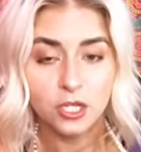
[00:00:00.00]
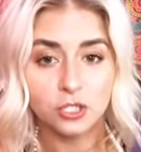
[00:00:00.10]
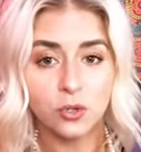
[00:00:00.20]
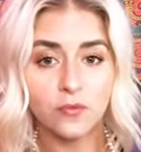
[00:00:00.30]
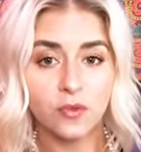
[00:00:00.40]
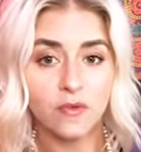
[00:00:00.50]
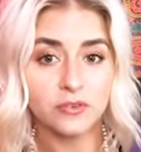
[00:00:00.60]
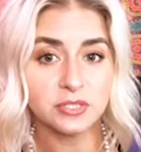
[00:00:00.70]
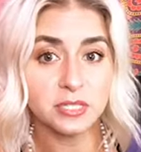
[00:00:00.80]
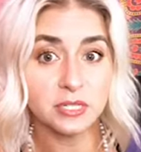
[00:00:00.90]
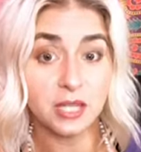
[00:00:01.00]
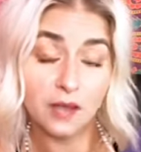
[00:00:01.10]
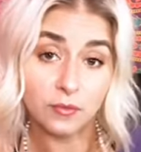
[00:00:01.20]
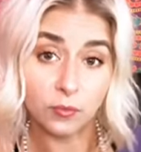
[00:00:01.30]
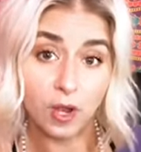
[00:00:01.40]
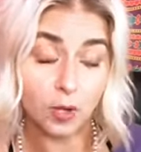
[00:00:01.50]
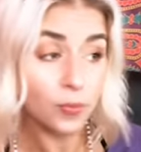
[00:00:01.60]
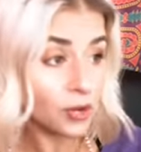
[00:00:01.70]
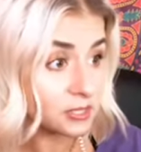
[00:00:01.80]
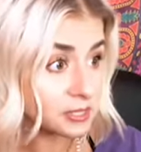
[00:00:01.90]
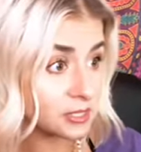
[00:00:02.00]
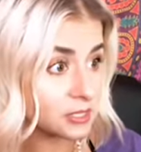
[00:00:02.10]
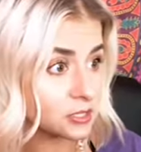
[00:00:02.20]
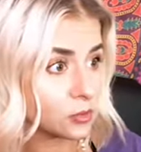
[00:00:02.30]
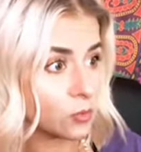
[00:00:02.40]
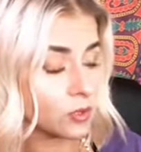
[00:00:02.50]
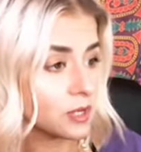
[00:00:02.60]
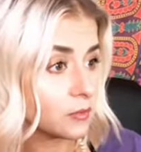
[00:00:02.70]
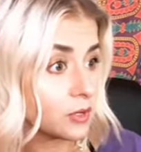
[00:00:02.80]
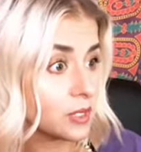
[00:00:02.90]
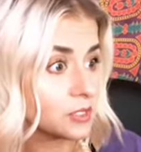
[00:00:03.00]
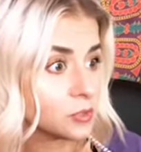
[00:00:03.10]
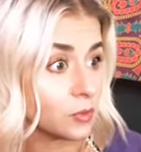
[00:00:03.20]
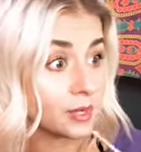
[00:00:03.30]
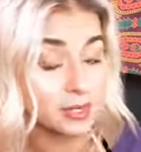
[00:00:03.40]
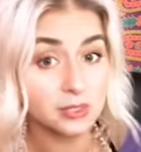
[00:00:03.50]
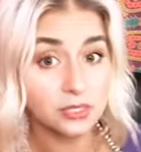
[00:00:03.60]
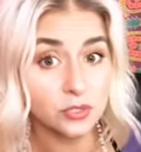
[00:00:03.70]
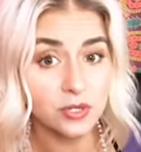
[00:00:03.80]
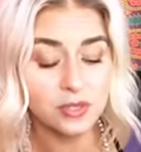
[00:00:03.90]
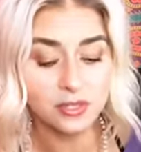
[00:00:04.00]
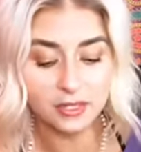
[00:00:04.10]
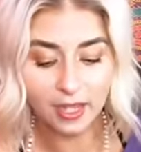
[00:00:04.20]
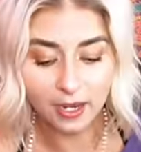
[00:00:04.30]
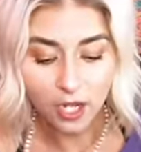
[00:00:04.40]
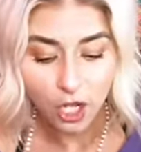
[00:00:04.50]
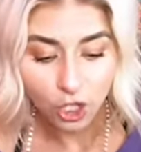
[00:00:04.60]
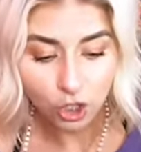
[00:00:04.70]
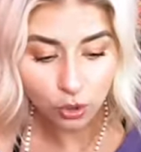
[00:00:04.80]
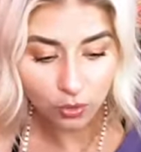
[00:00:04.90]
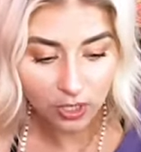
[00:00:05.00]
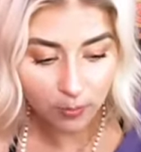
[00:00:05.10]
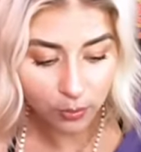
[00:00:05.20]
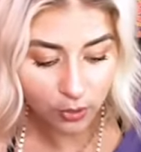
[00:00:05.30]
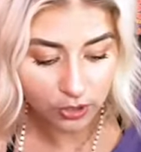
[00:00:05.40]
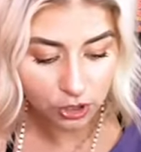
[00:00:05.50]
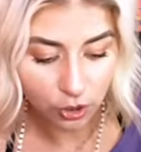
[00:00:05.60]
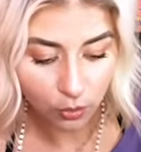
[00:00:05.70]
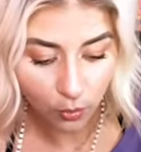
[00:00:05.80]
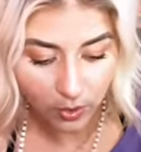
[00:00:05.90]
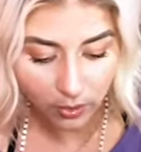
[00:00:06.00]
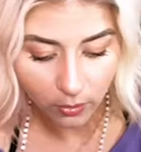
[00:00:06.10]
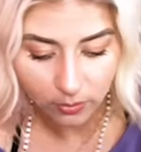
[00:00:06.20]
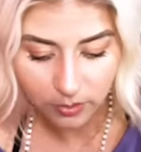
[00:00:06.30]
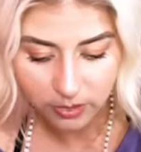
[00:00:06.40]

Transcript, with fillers: So if you've ever seen lava rock bracelets or earrings or necklaces or anything like that, you can put your oil.